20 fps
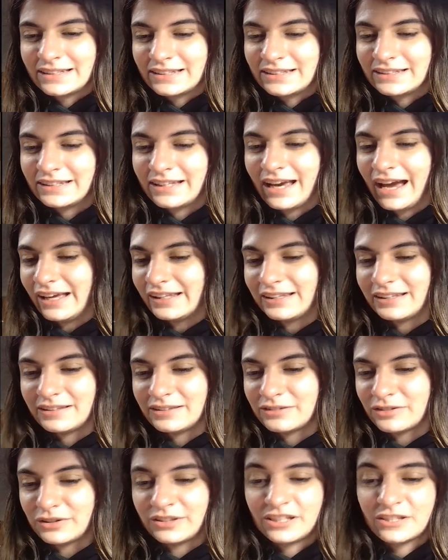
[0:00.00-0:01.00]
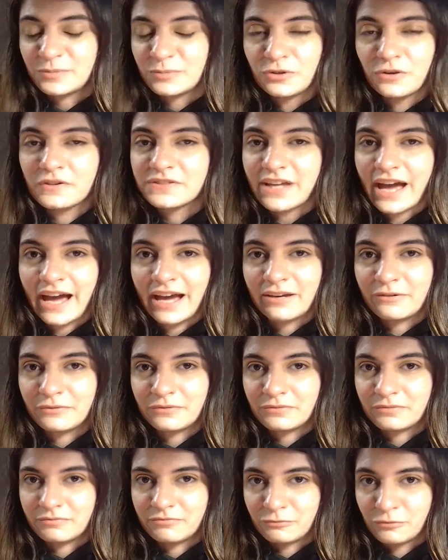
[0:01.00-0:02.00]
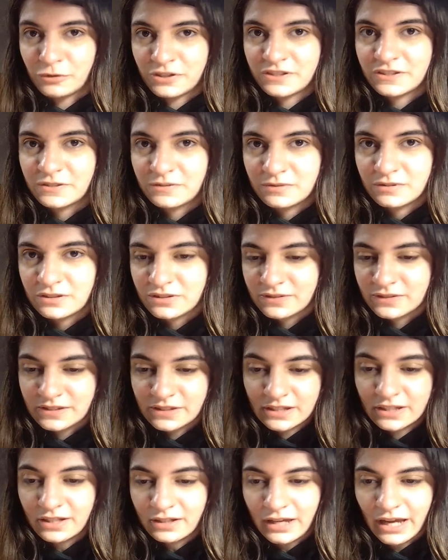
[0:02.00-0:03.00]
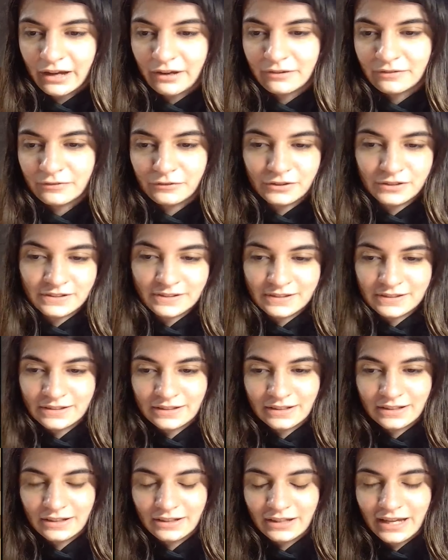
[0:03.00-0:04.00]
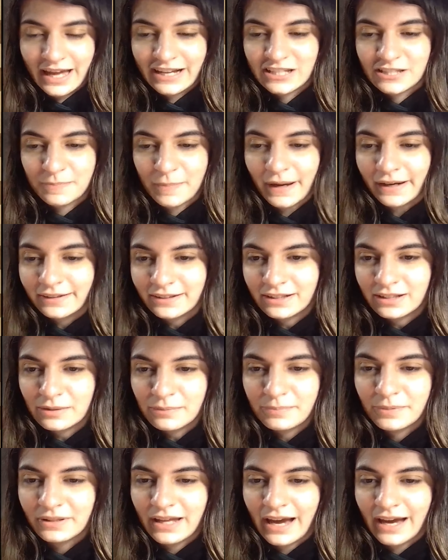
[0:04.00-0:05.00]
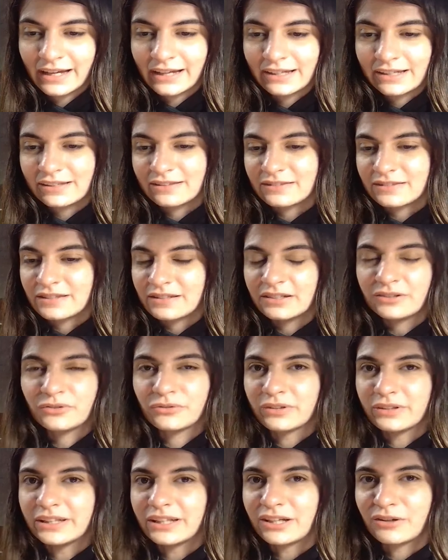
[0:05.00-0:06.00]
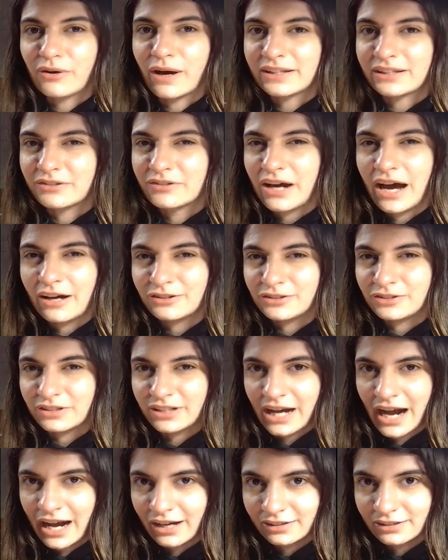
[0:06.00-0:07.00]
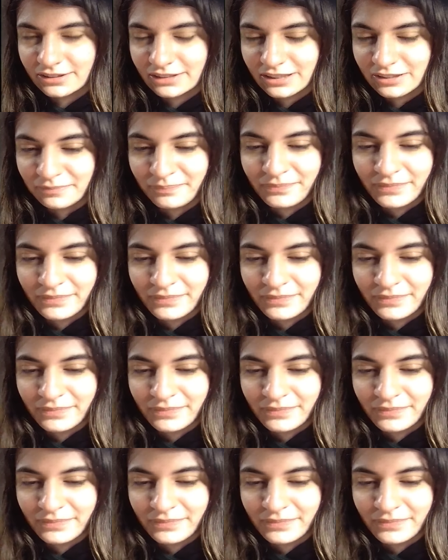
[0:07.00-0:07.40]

these moves I was seeing, I was expecting them, but I didn't really quite know how to counter them.